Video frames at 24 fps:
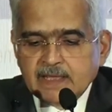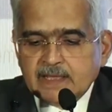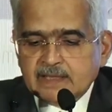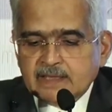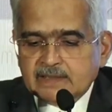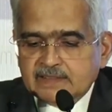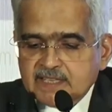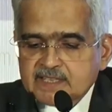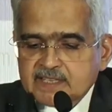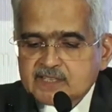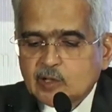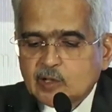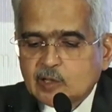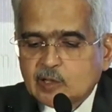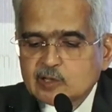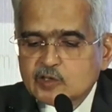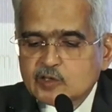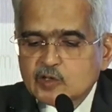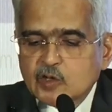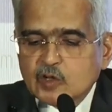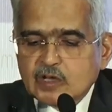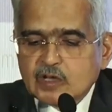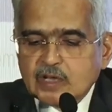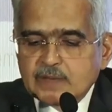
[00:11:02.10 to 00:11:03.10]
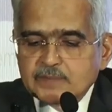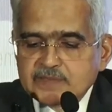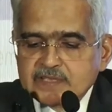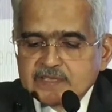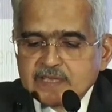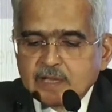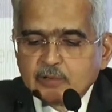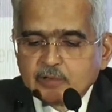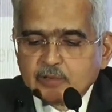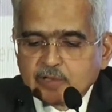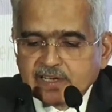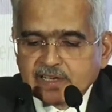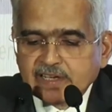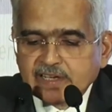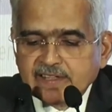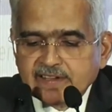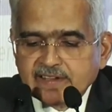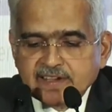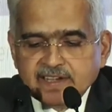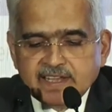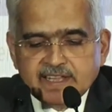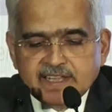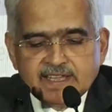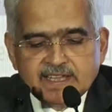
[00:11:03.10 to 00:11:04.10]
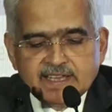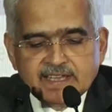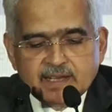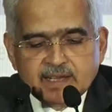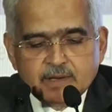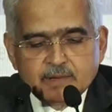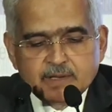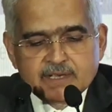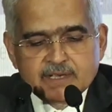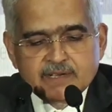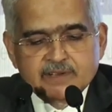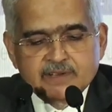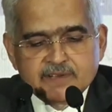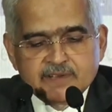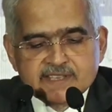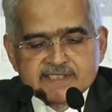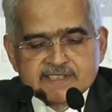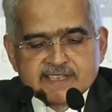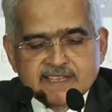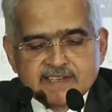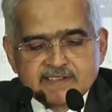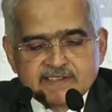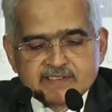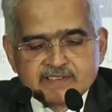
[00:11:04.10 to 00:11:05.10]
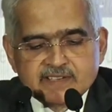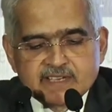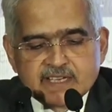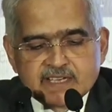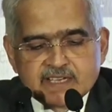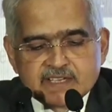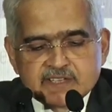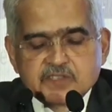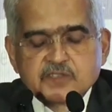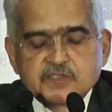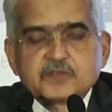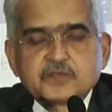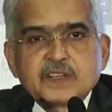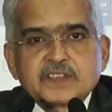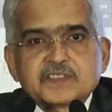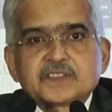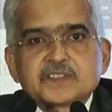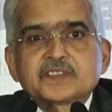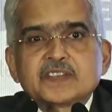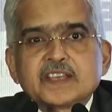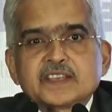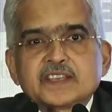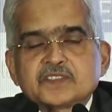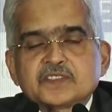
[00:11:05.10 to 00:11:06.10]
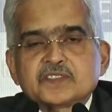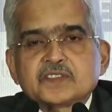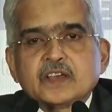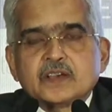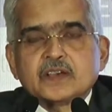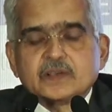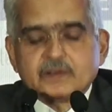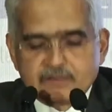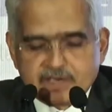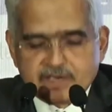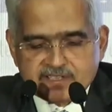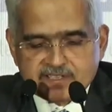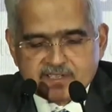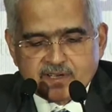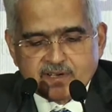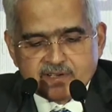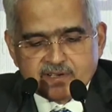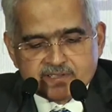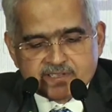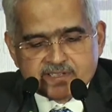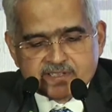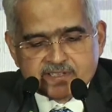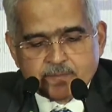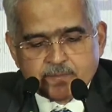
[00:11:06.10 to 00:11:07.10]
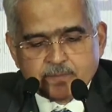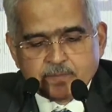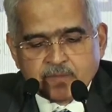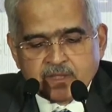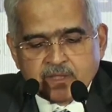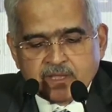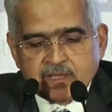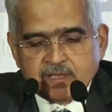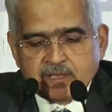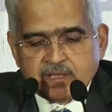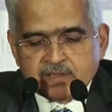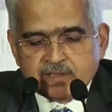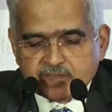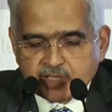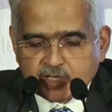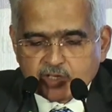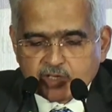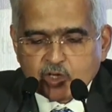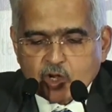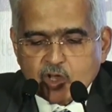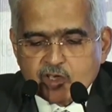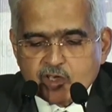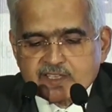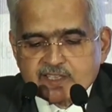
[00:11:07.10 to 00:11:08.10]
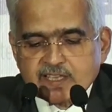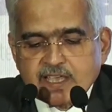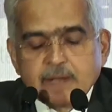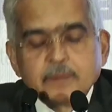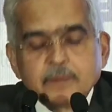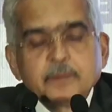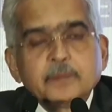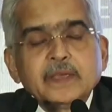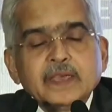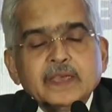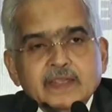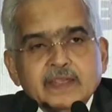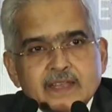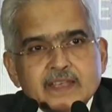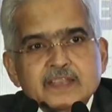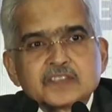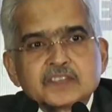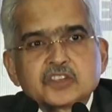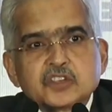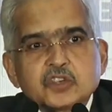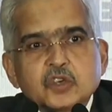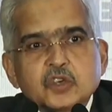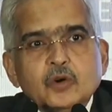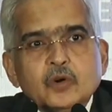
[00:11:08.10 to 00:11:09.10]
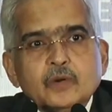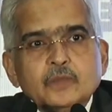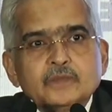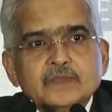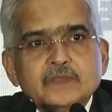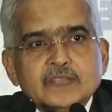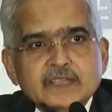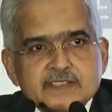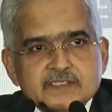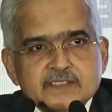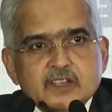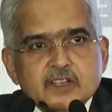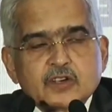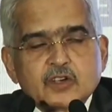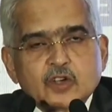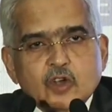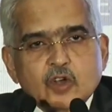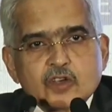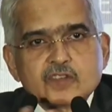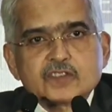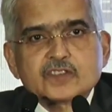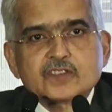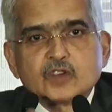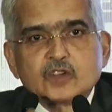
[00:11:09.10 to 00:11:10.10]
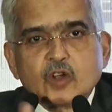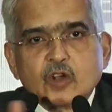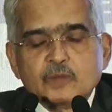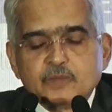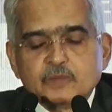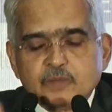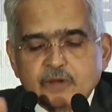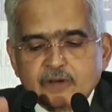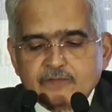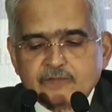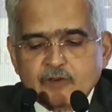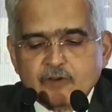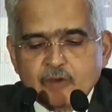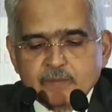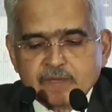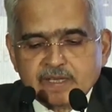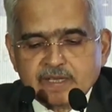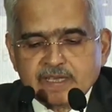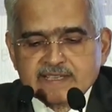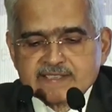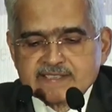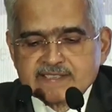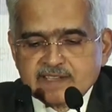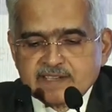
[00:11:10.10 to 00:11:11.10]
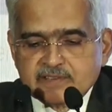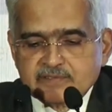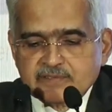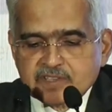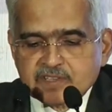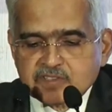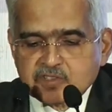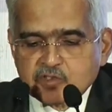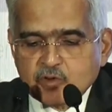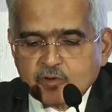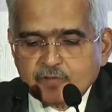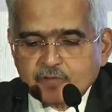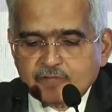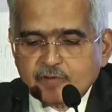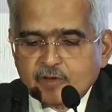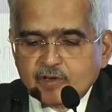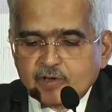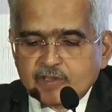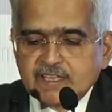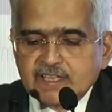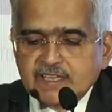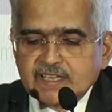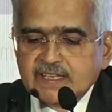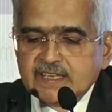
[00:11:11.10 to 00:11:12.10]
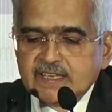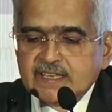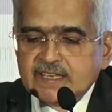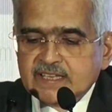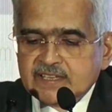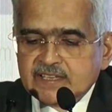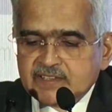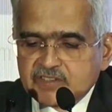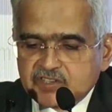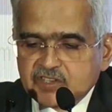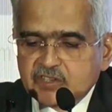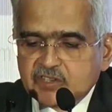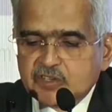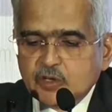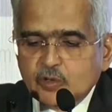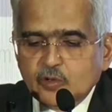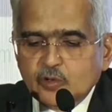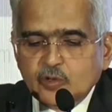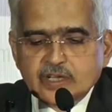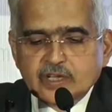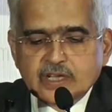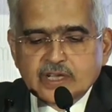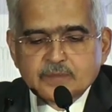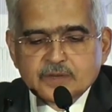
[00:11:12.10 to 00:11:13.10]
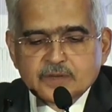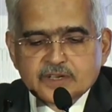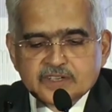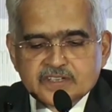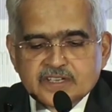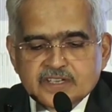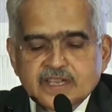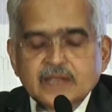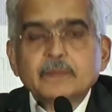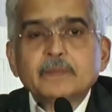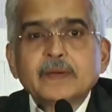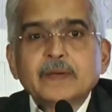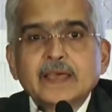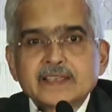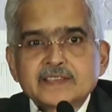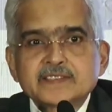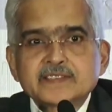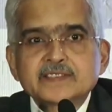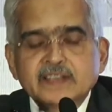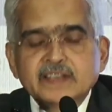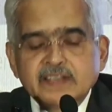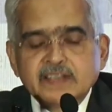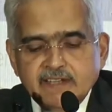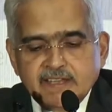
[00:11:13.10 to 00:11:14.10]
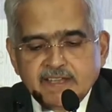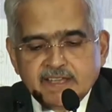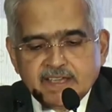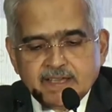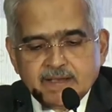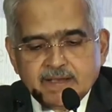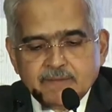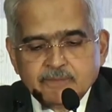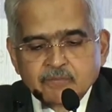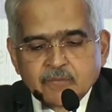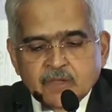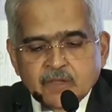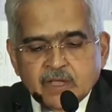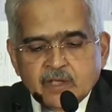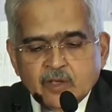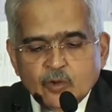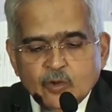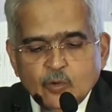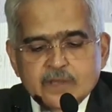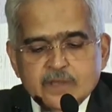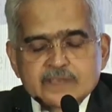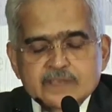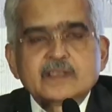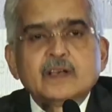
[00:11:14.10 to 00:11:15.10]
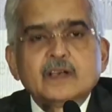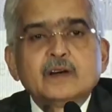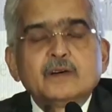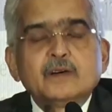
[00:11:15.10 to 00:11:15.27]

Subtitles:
This also comes out clearly in our recent stress test results. The gross NPA ratio, that is the gross non-performing asset ratio for the scheduled commercial banks in India, was